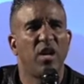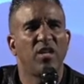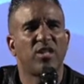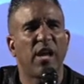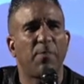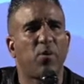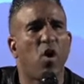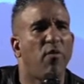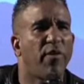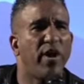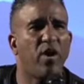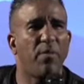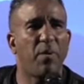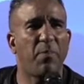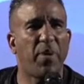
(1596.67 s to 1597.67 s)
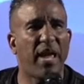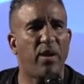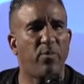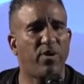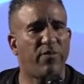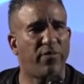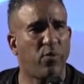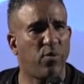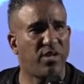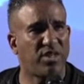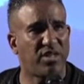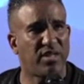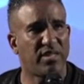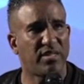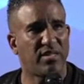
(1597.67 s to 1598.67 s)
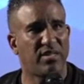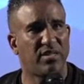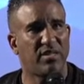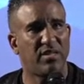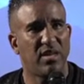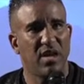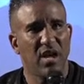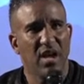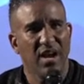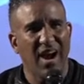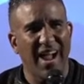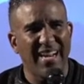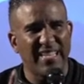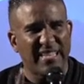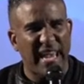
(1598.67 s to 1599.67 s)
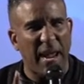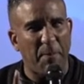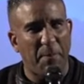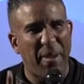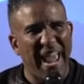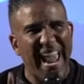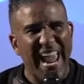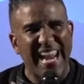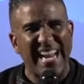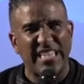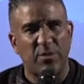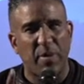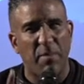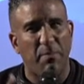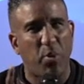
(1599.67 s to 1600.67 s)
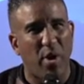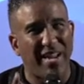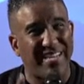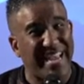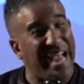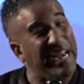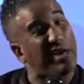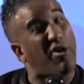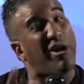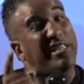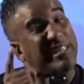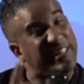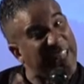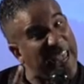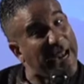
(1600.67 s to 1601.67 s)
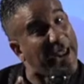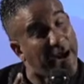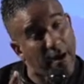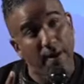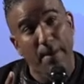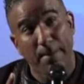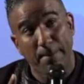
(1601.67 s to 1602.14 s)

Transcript: Stop covering up the pain with foolishness. God is saying pain has been pointing and it's going to stay there